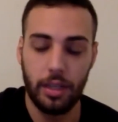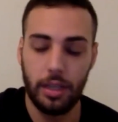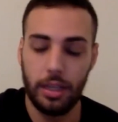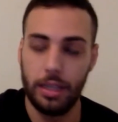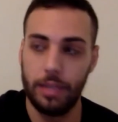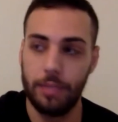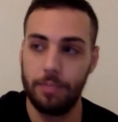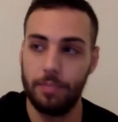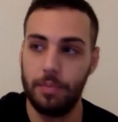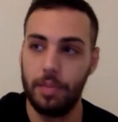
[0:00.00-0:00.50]

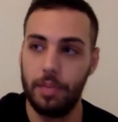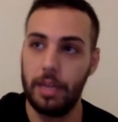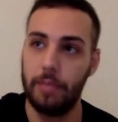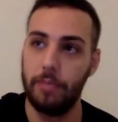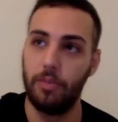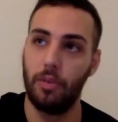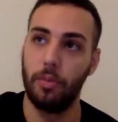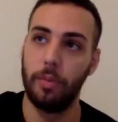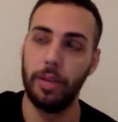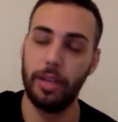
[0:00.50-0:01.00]
Um,
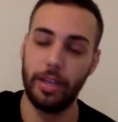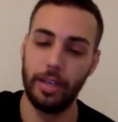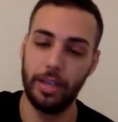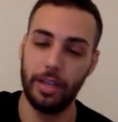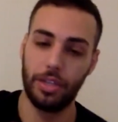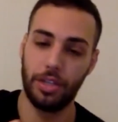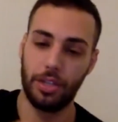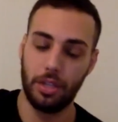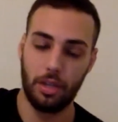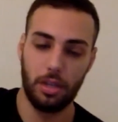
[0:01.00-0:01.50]
and for me,
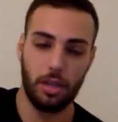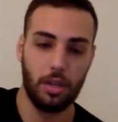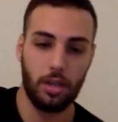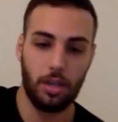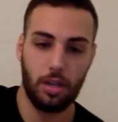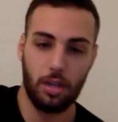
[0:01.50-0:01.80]
it's